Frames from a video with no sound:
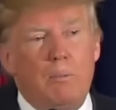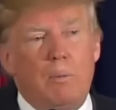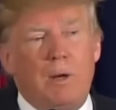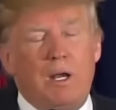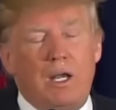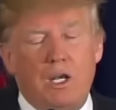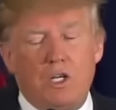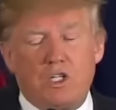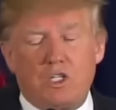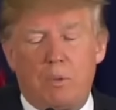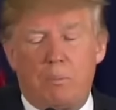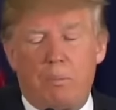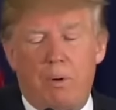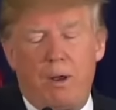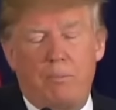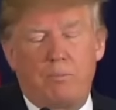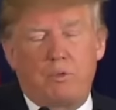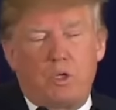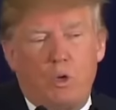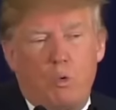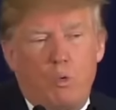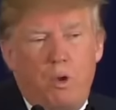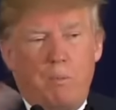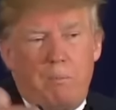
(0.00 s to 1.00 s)
But here's the
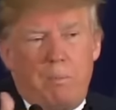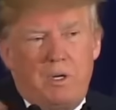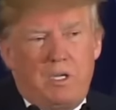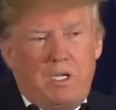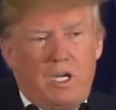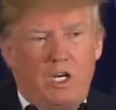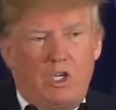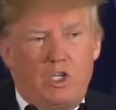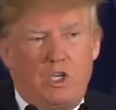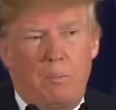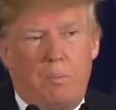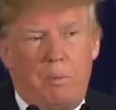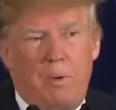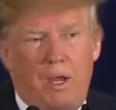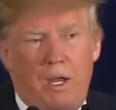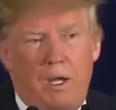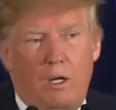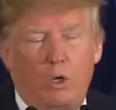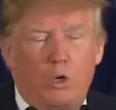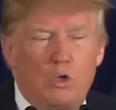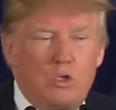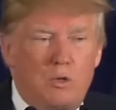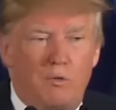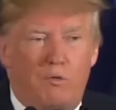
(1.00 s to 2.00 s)
problem. So we protect
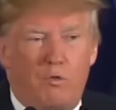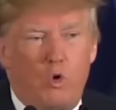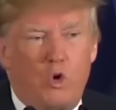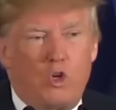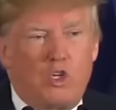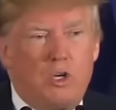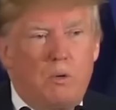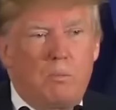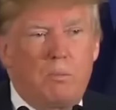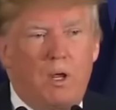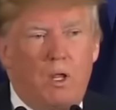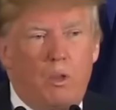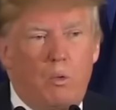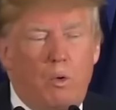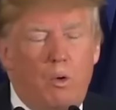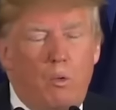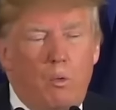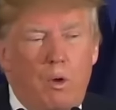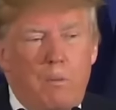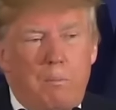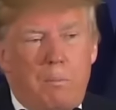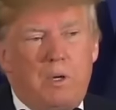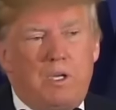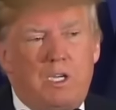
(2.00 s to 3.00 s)
Japan, lose a fortune, by the way.
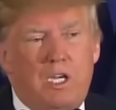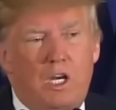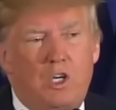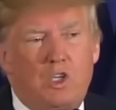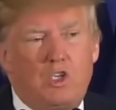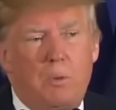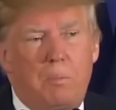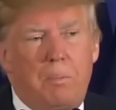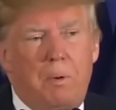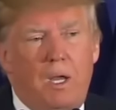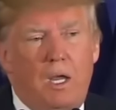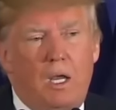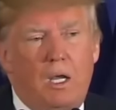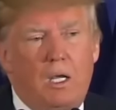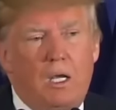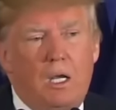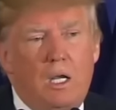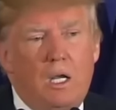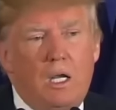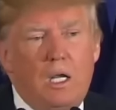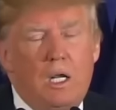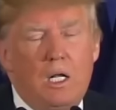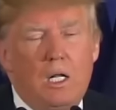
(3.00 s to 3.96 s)
We protect Japan.